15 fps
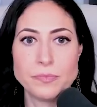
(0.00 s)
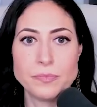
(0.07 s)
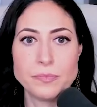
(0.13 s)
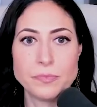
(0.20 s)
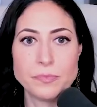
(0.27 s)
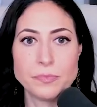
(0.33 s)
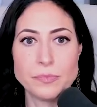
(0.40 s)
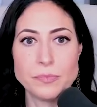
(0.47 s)

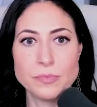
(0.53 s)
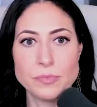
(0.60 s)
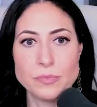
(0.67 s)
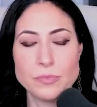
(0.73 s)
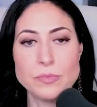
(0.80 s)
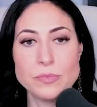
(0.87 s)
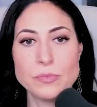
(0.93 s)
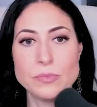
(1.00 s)

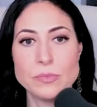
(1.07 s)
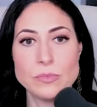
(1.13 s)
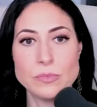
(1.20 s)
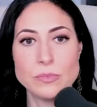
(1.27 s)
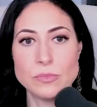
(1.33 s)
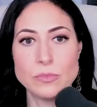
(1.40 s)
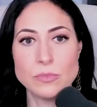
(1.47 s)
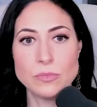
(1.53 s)

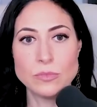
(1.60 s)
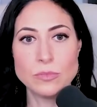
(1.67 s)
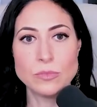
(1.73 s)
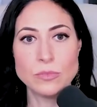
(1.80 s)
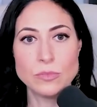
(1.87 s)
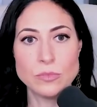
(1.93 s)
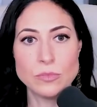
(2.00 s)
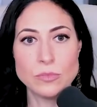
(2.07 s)

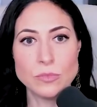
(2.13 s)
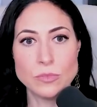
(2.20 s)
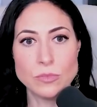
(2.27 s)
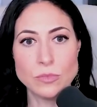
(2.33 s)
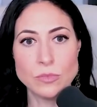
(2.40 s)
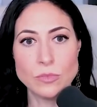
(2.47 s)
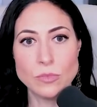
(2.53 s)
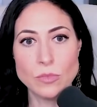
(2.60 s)

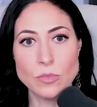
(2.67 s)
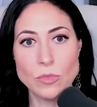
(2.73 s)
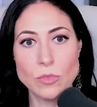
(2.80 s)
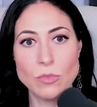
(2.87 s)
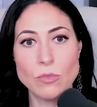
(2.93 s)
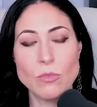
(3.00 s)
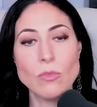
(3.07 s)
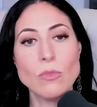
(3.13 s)

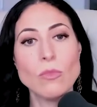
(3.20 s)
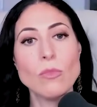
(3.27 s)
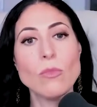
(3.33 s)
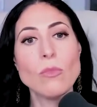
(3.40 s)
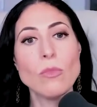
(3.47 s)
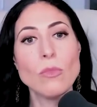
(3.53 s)
(not speaking)